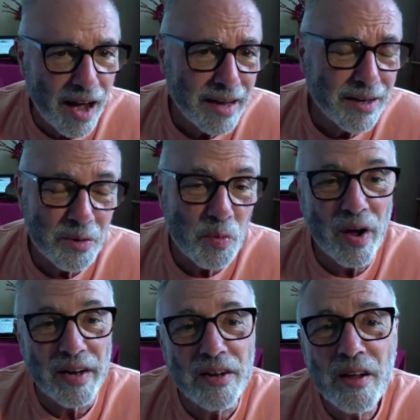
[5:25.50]
I could
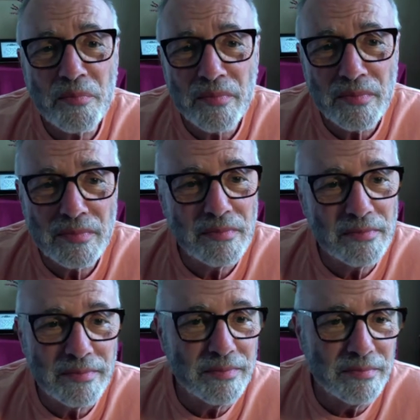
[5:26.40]
wind up,
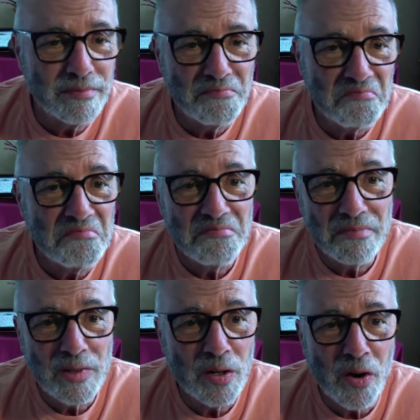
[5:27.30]

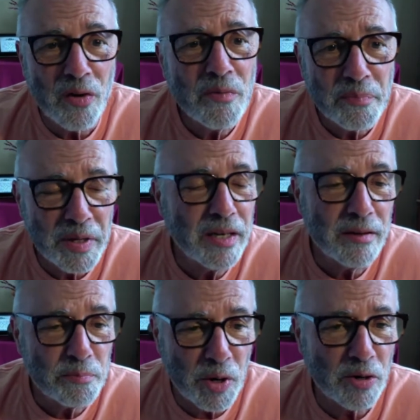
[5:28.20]
you know,
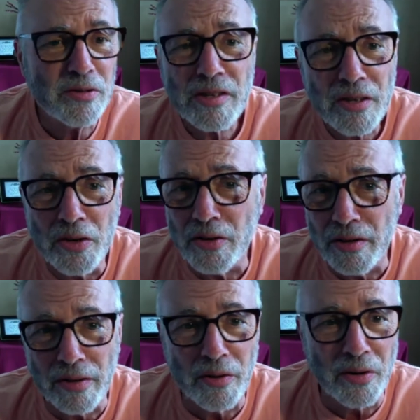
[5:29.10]
being
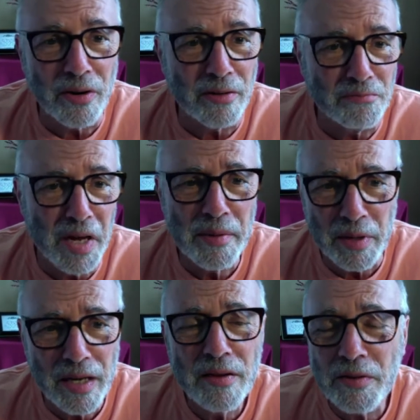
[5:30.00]
persecuted or maybe
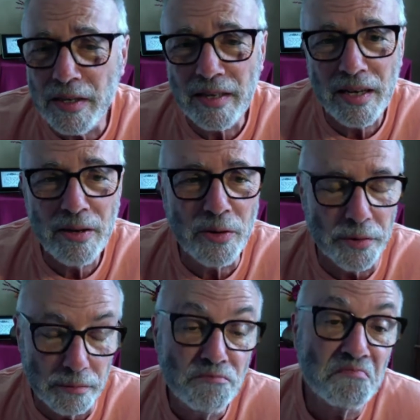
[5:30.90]
even
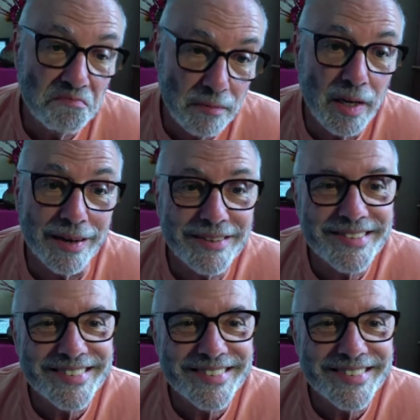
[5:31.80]
killed. Yeah.